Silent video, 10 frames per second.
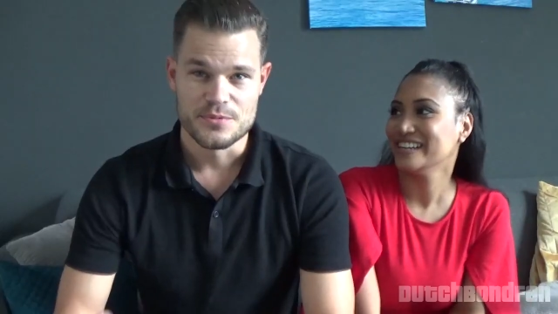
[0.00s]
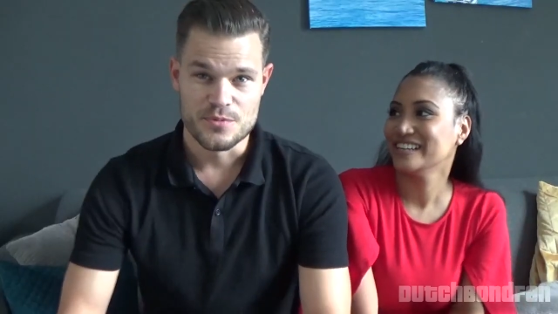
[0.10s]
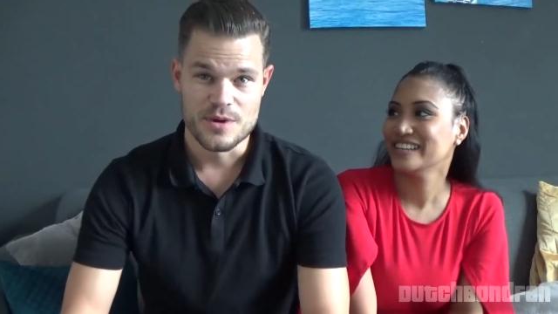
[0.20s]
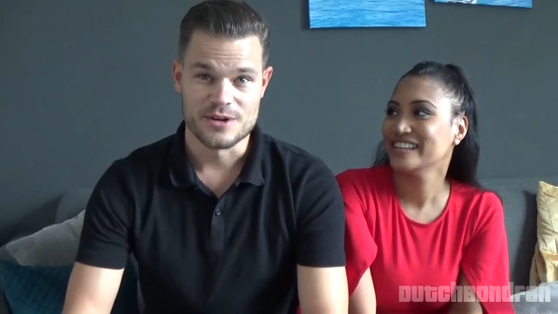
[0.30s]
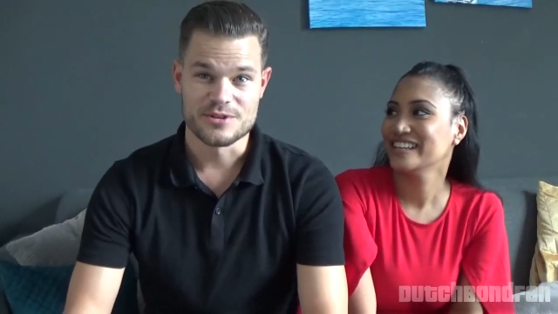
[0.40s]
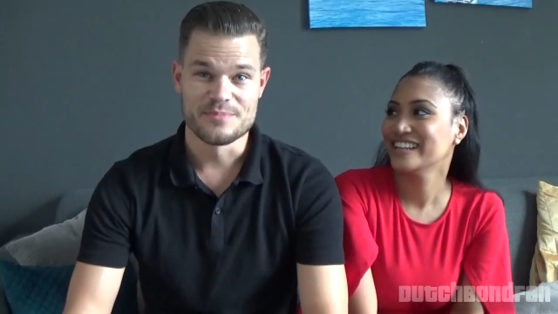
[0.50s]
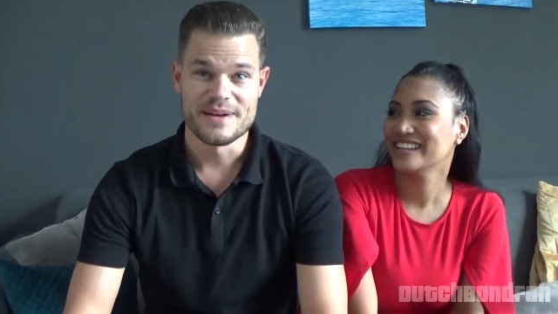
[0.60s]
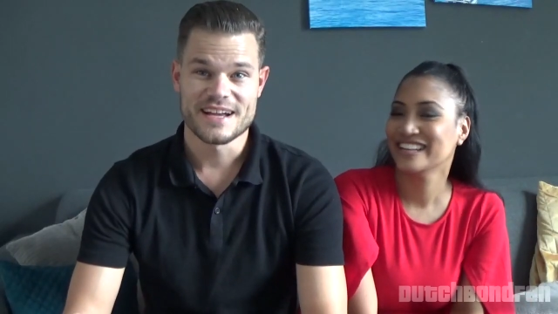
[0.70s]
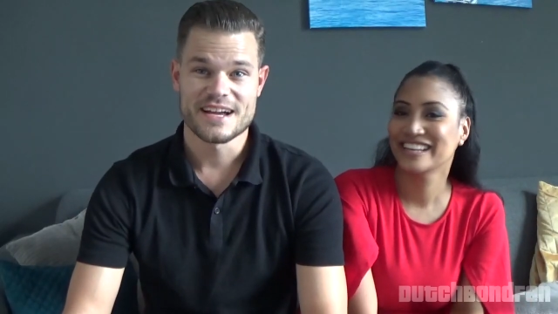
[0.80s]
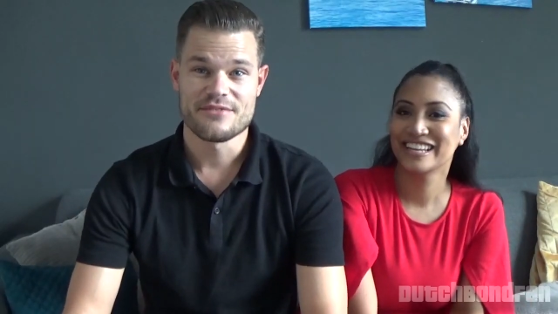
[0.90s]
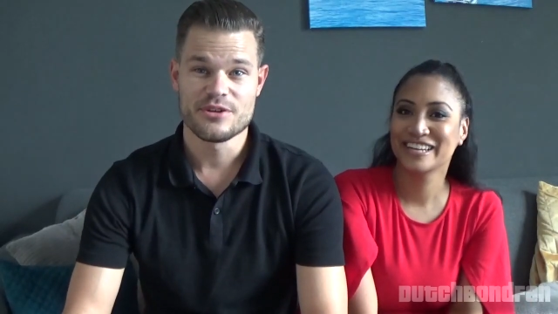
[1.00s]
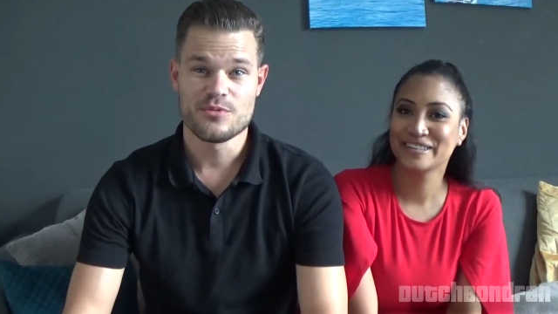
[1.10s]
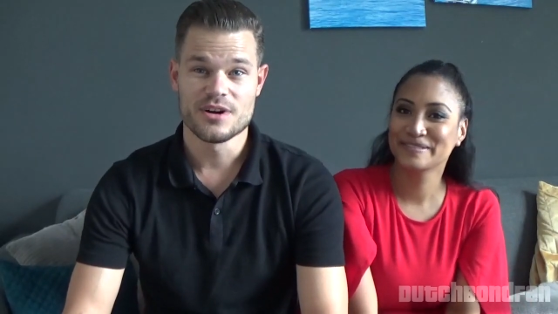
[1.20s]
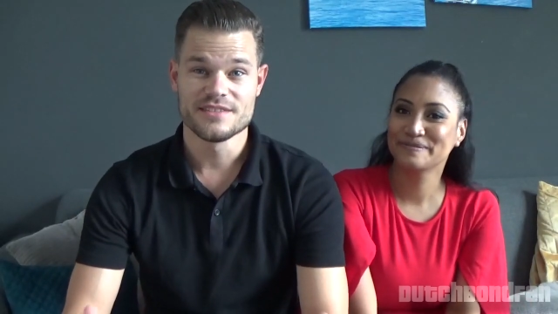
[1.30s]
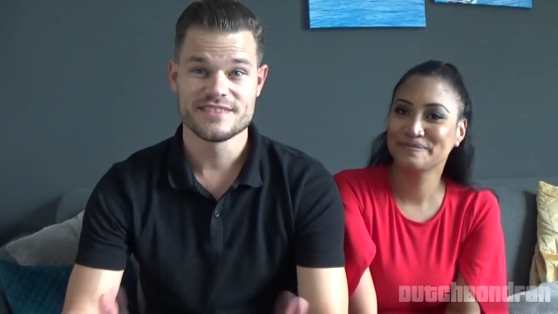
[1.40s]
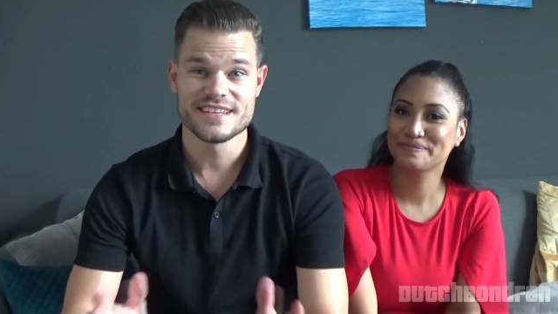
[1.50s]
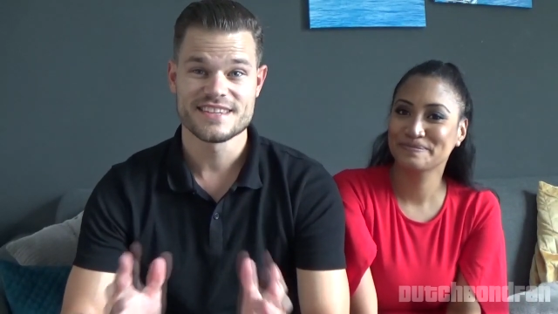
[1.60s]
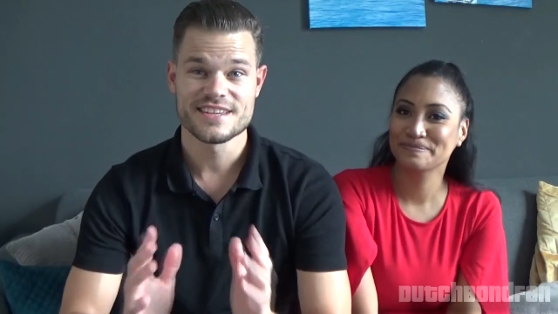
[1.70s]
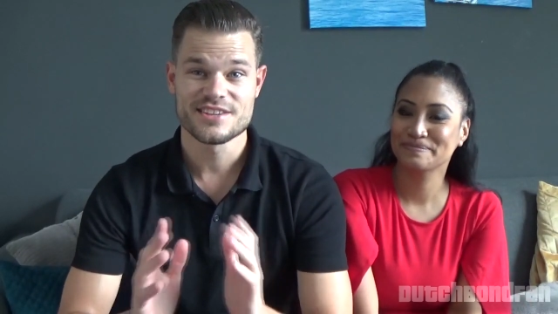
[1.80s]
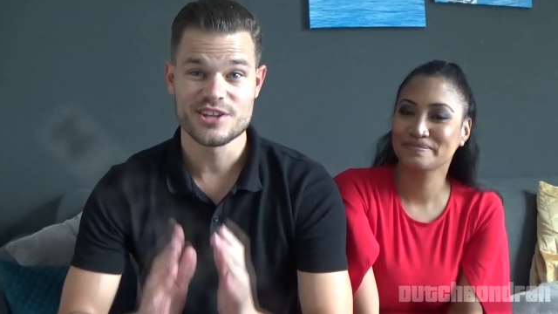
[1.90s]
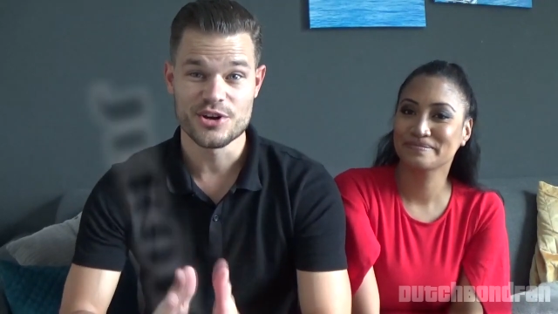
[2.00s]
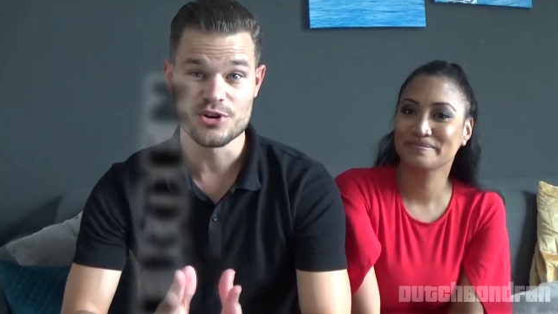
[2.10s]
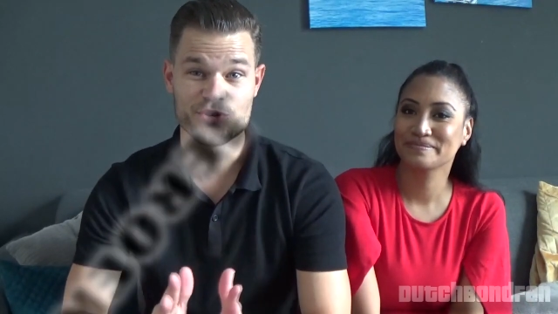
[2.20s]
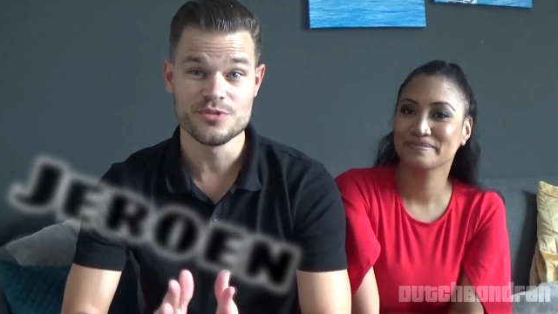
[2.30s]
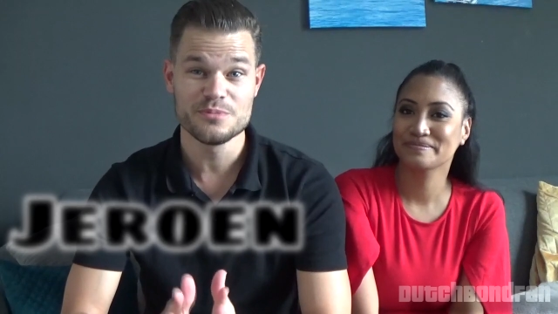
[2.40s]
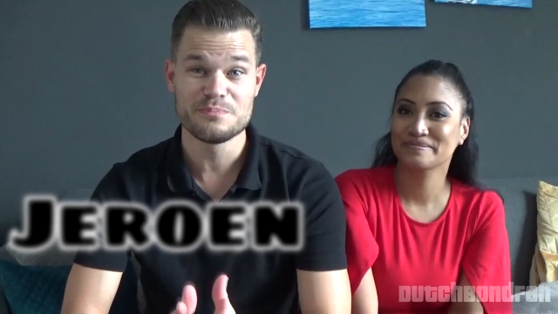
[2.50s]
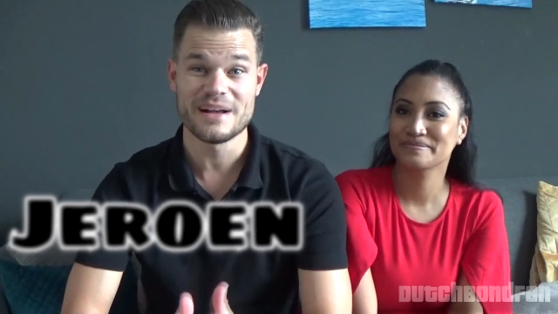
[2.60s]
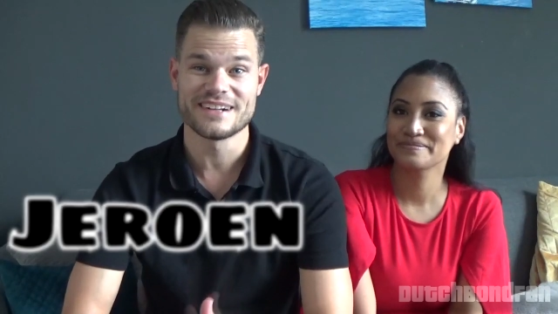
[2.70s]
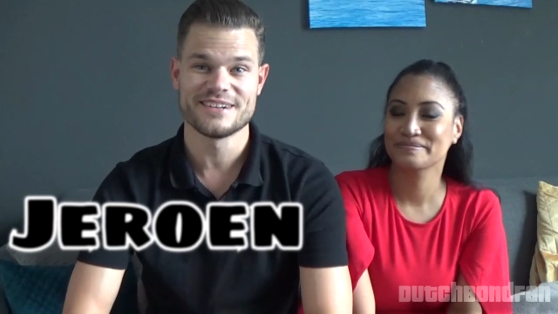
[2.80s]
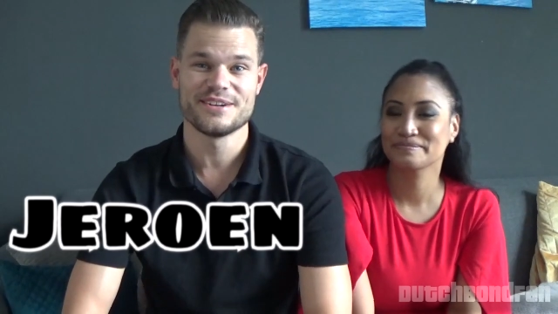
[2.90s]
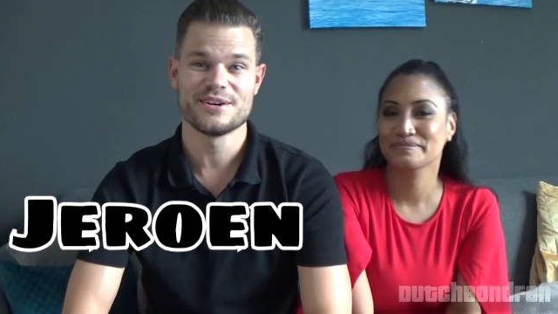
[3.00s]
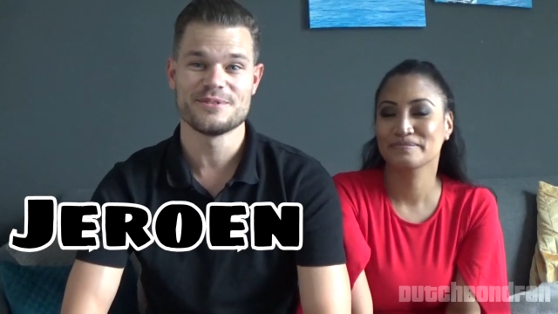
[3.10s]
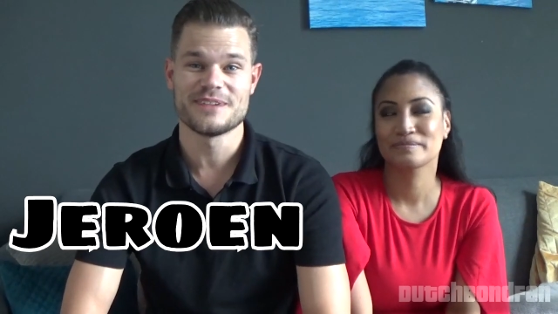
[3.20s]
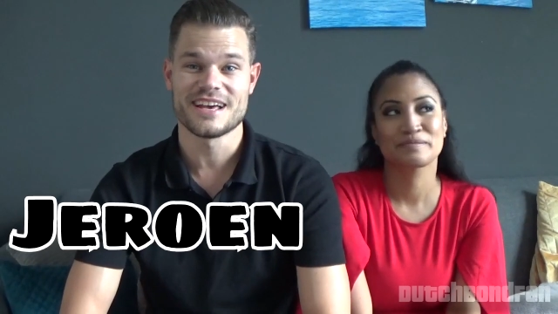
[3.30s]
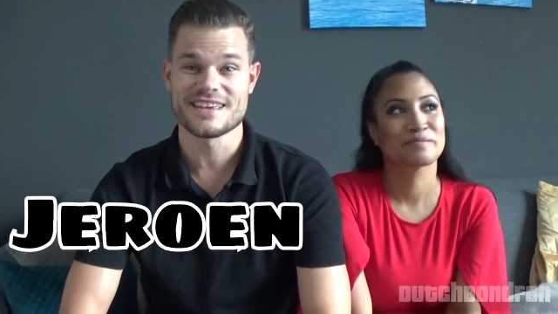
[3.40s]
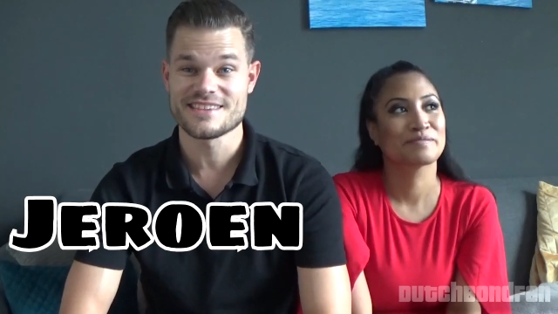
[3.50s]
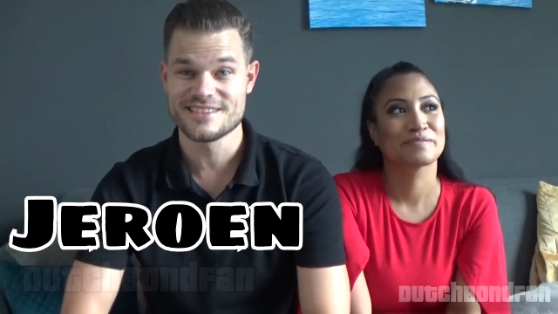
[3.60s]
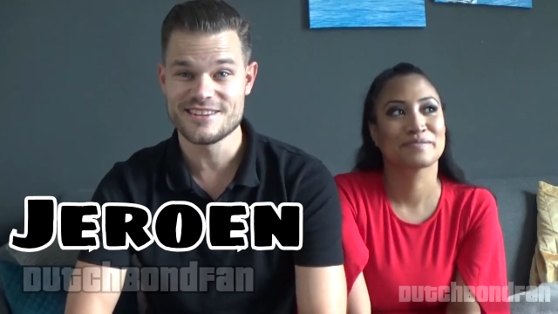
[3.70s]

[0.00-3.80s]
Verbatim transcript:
Speaker 1: Welcome back, everyone. This is Jeroen, better known as